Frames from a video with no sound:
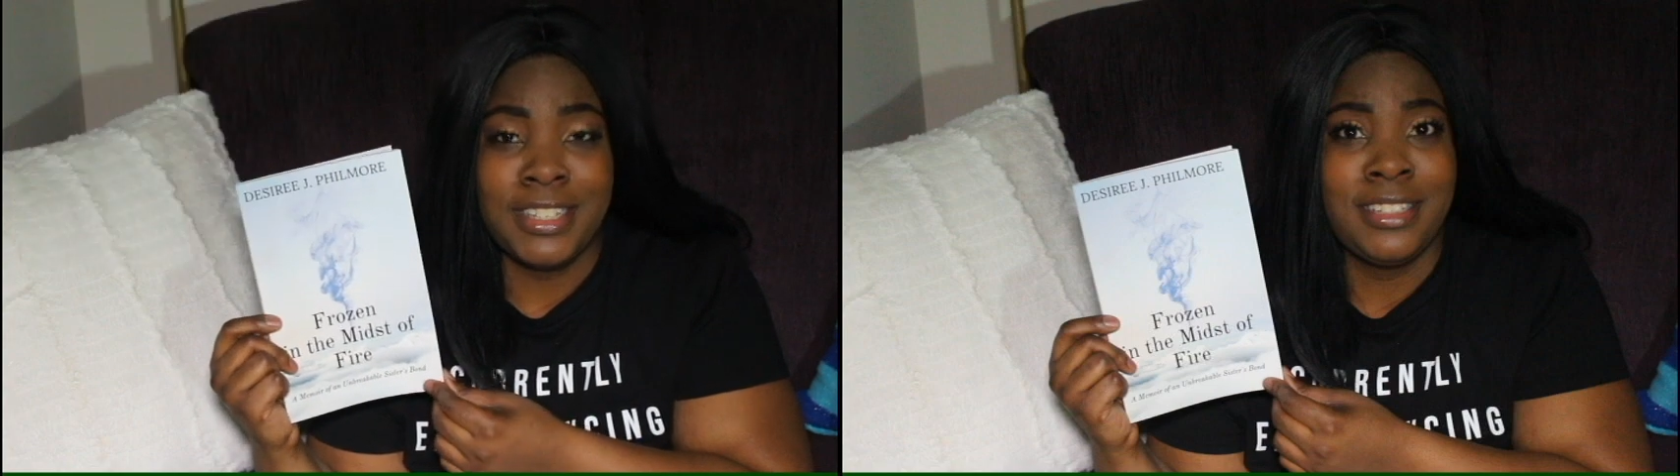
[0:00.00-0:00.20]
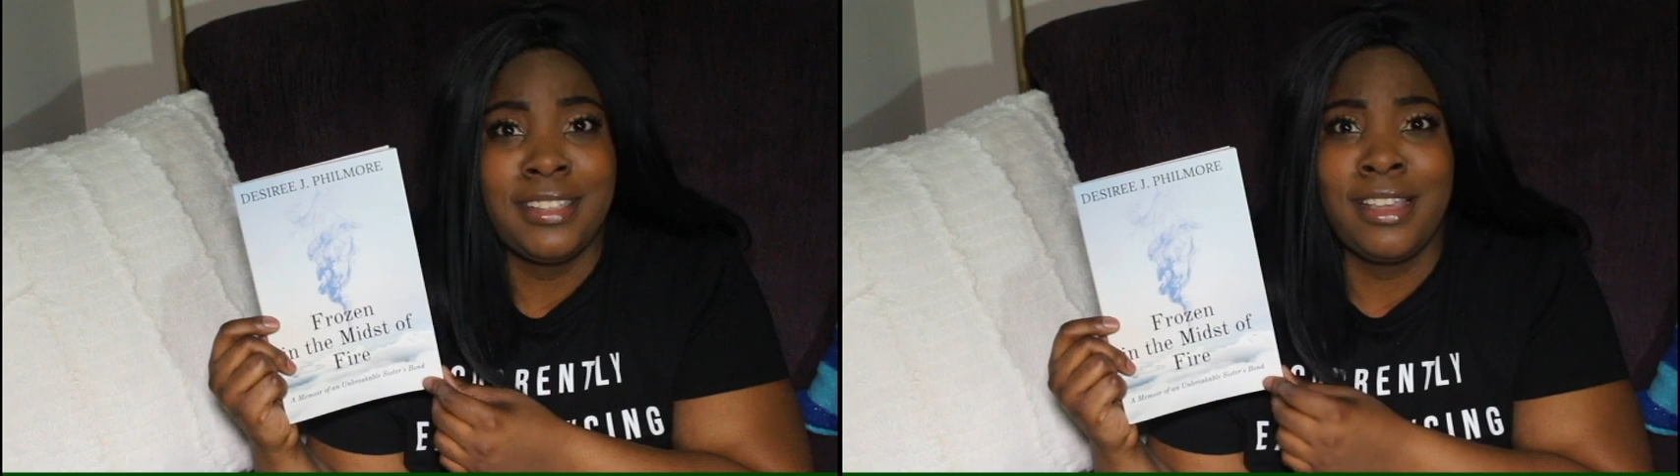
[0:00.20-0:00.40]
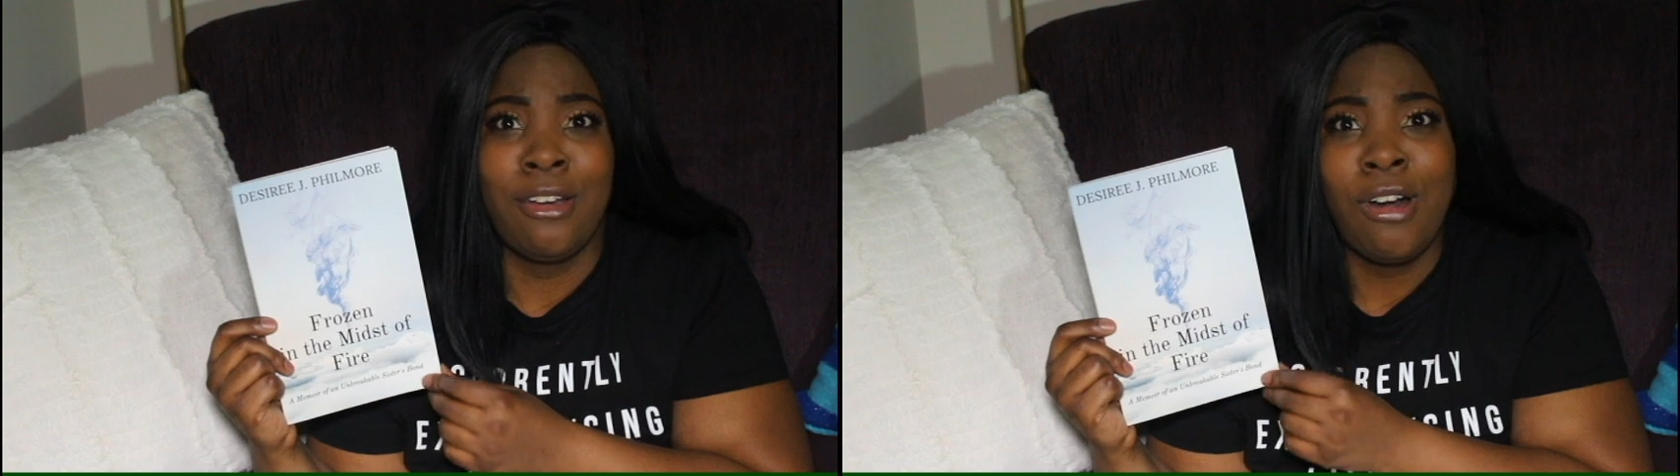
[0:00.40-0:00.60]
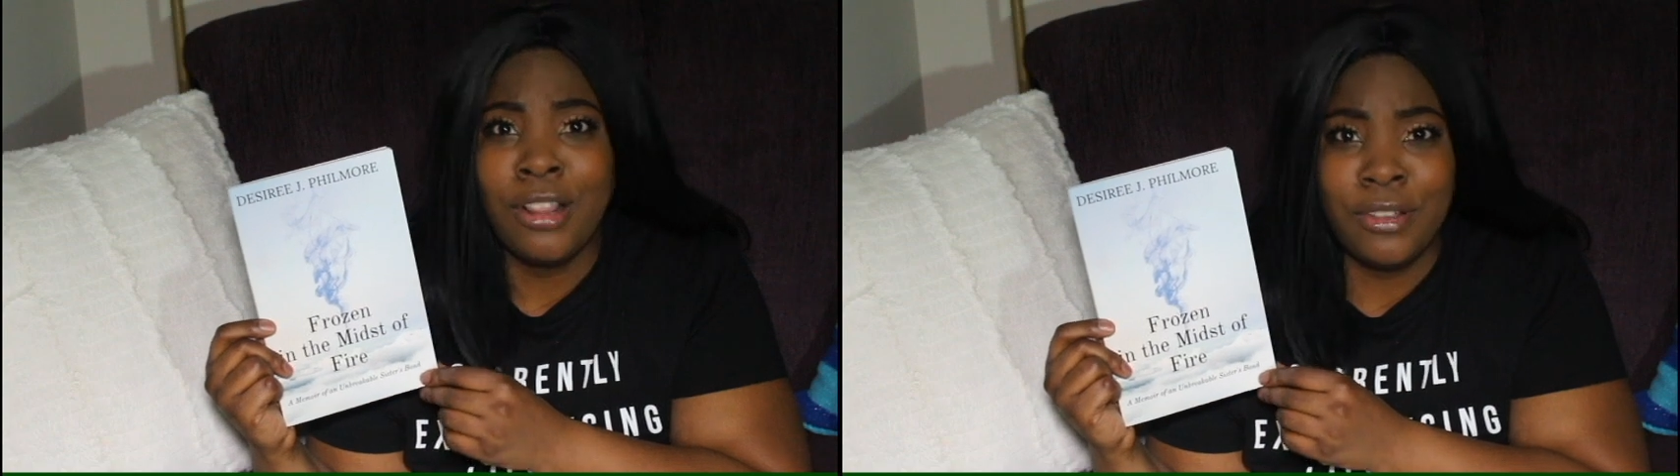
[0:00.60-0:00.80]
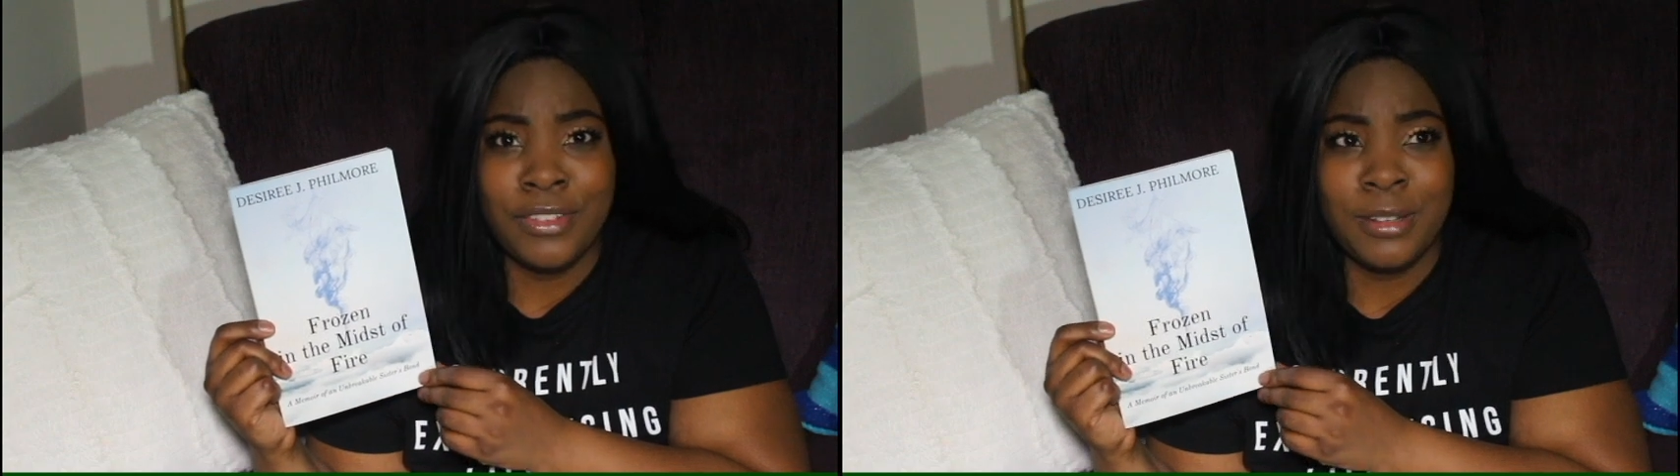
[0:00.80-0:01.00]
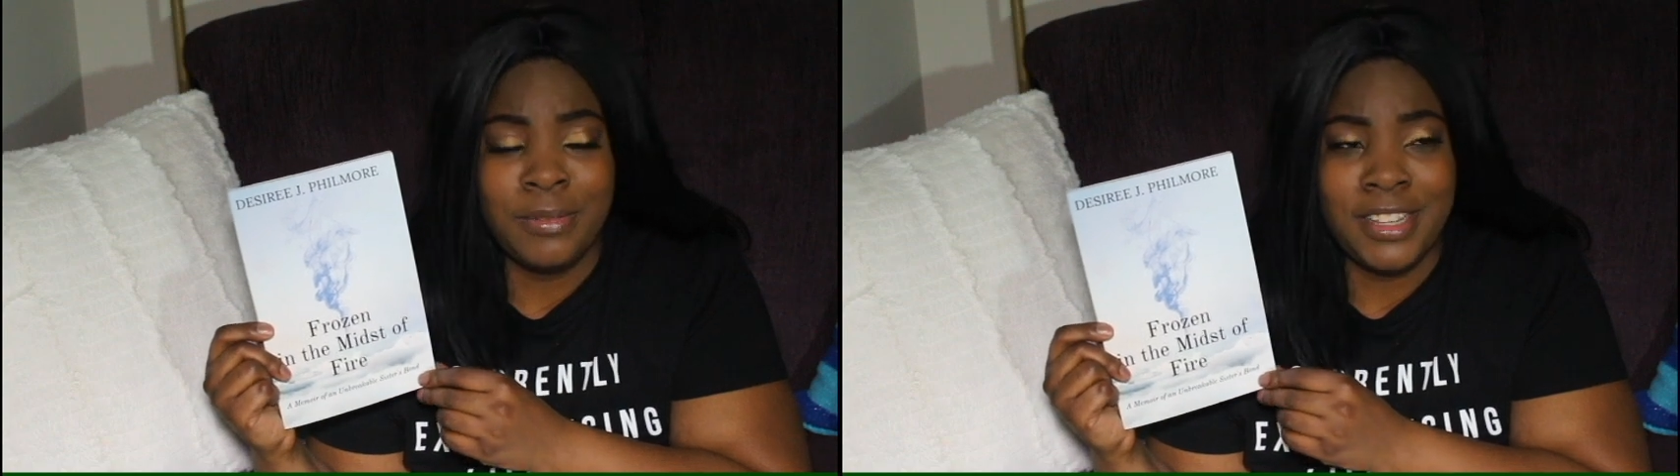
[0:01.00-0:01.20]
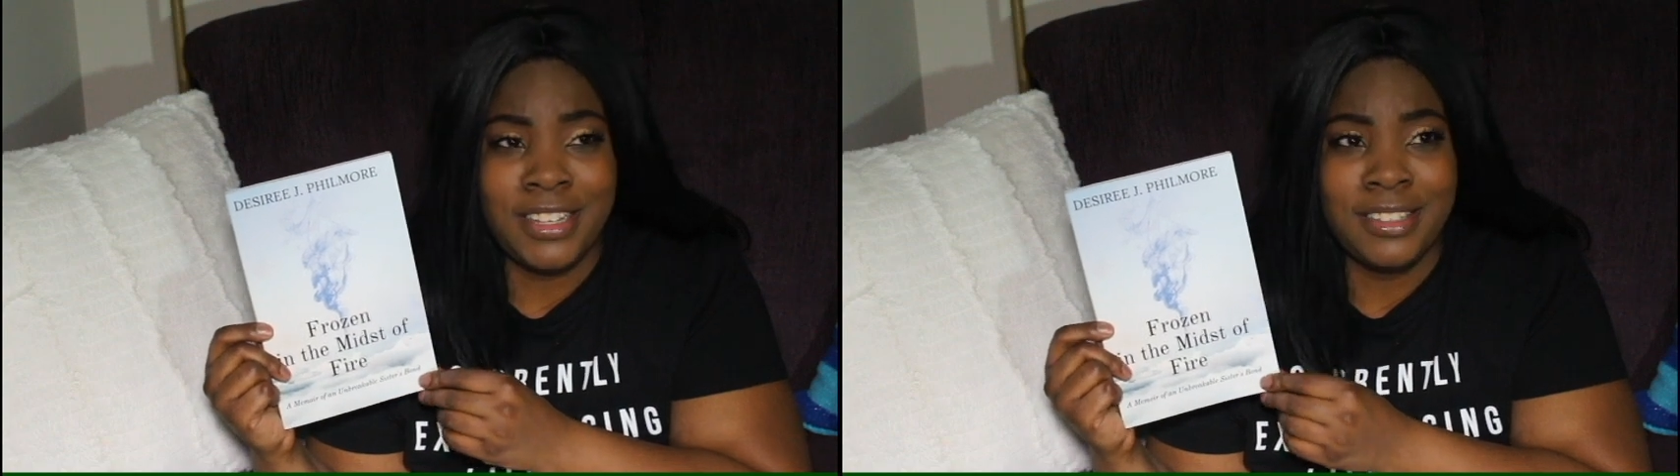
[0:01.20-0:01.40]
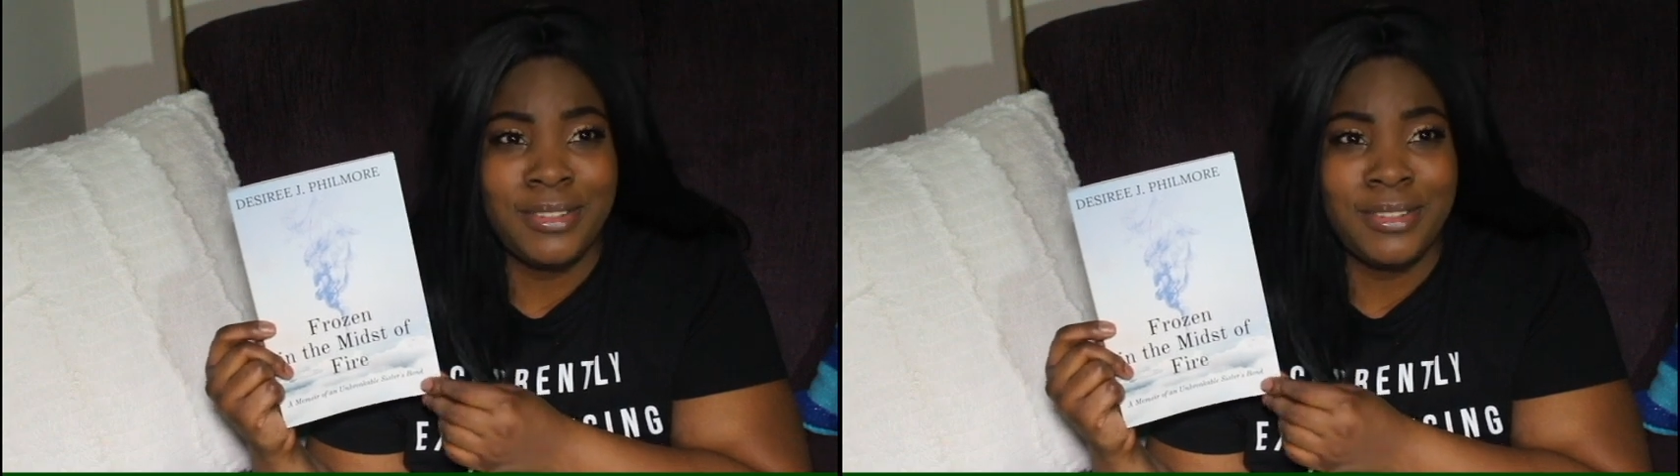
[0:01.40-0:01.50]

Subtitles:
is like all over the place,